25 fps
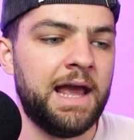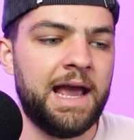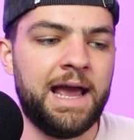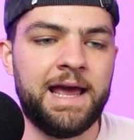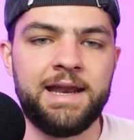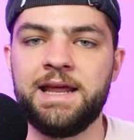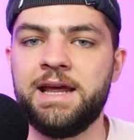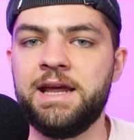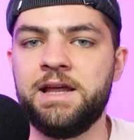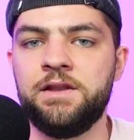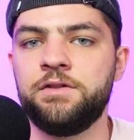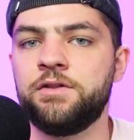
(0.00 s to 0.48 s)

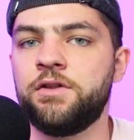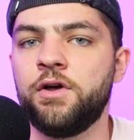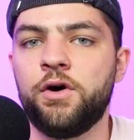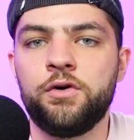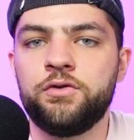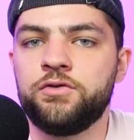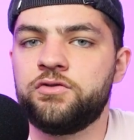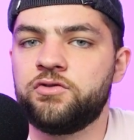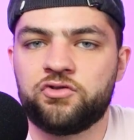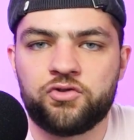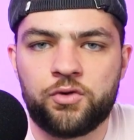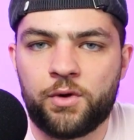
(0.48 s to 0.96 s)
and in
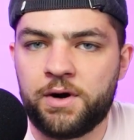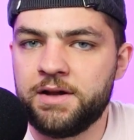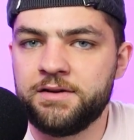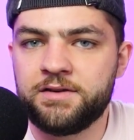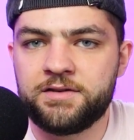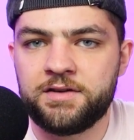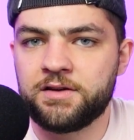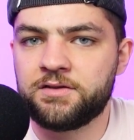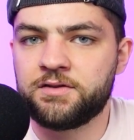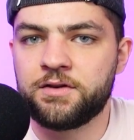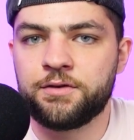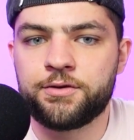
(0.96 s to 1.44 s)
those
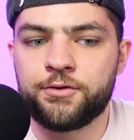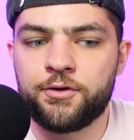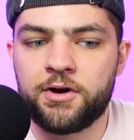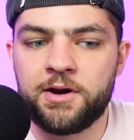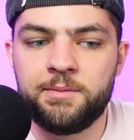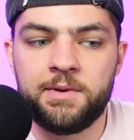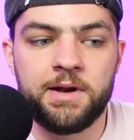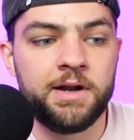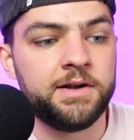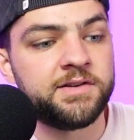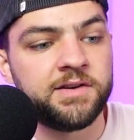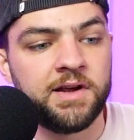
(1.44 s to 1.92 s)
twenty-six to thirty
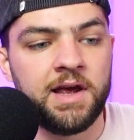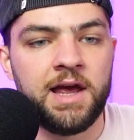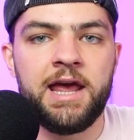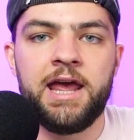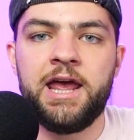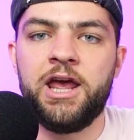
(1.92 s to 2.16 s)
minutes,